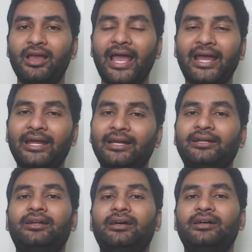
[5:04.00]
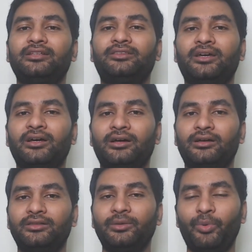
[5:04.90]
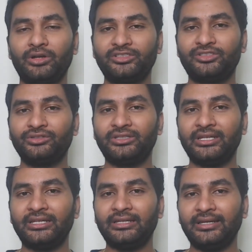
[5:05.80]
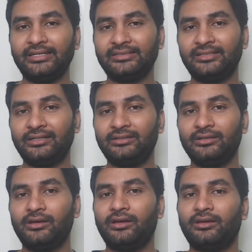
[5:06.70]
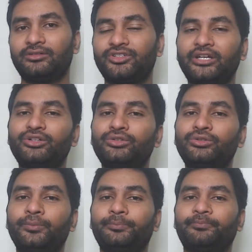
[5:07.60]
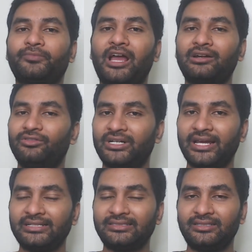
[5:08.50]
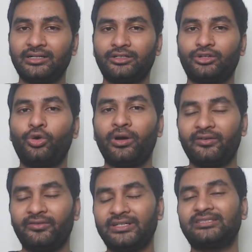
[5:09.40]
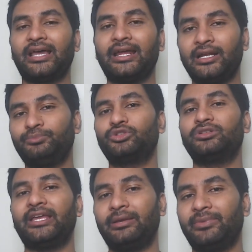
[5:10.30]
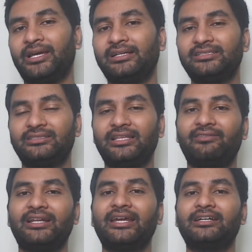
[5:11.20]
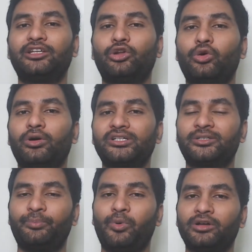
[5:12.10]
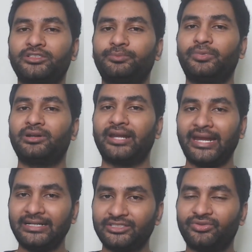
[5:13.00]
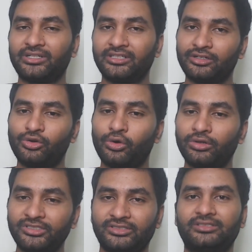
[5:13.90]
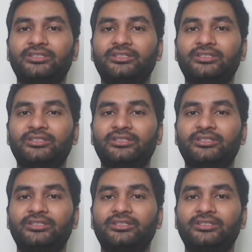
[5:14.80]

And the positive thing is that try to advertise that whoever sign up through the email list, they will get the lowest possible rates for that course,